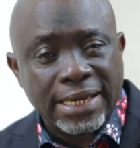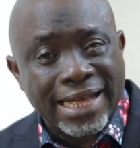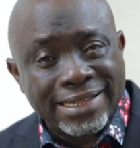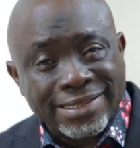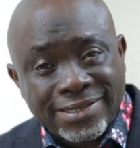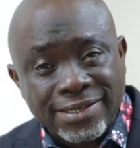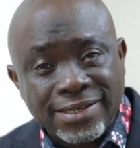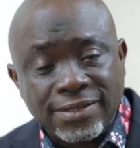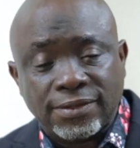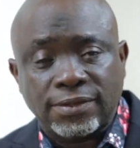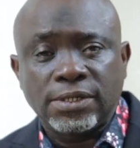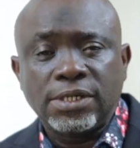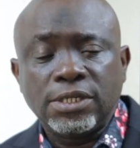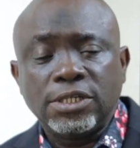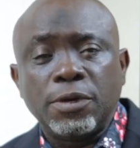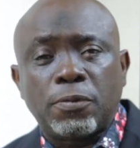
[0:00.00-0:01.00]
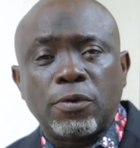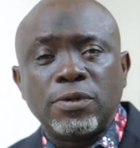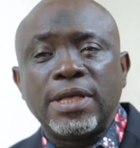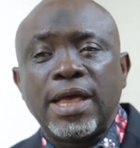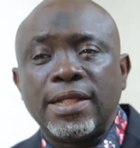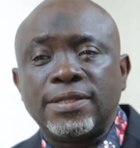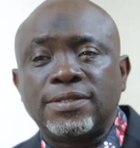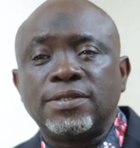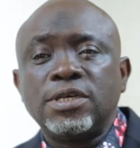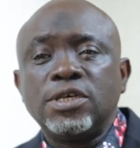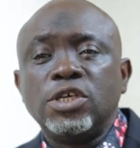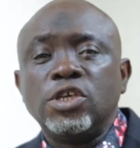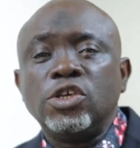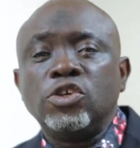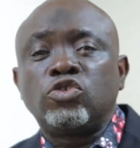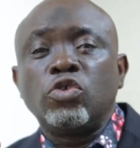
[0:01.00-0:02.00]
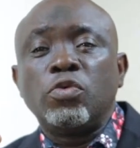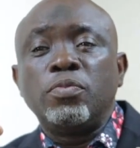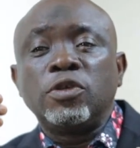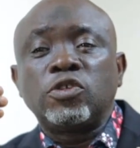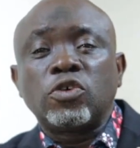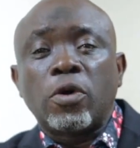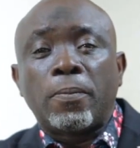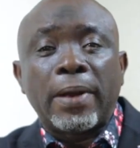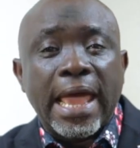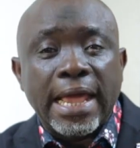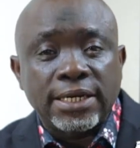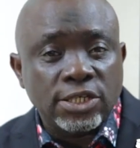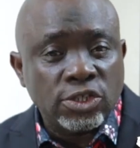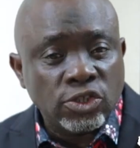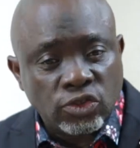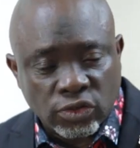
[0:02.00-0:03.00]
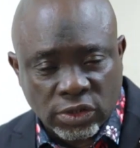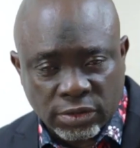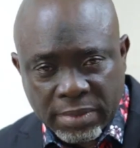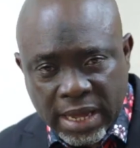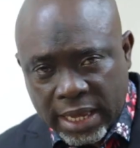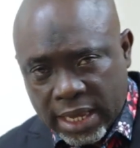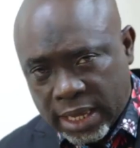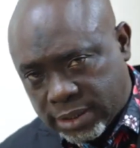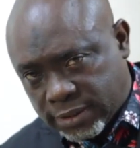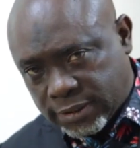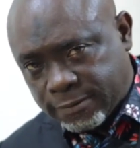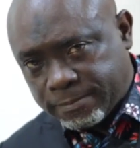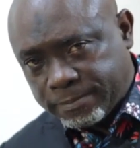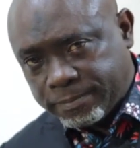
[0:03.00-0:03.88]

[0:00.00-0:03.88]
That is, the project is to be supplied into the market.